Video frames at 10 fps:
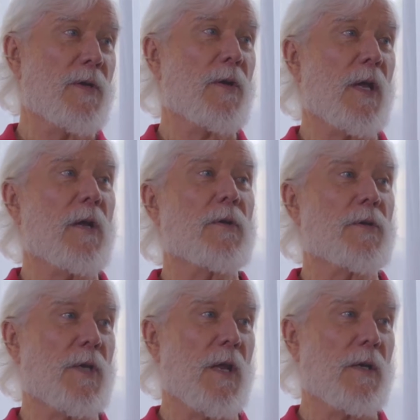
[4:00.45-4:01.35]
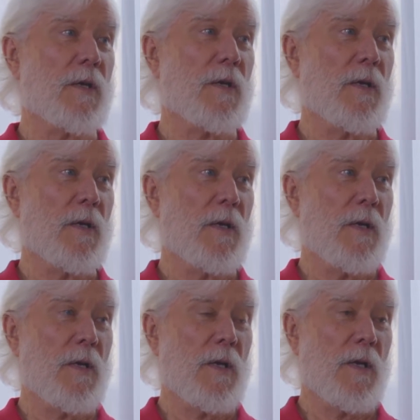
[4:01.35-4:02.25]
and you can understand it.
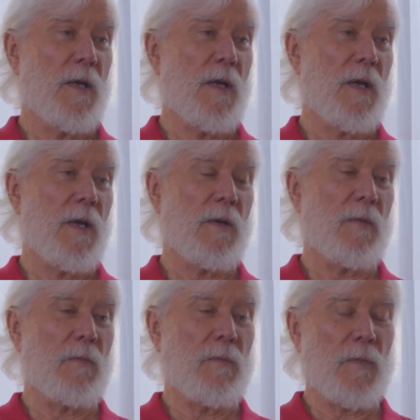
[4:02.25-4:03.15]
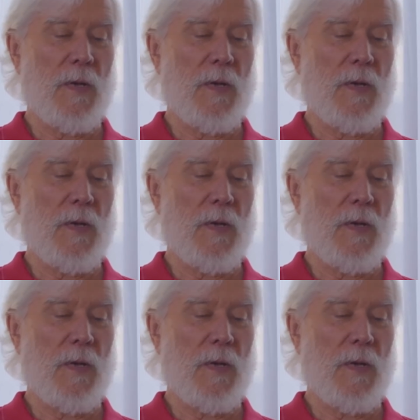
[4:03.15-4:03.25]
Mm. And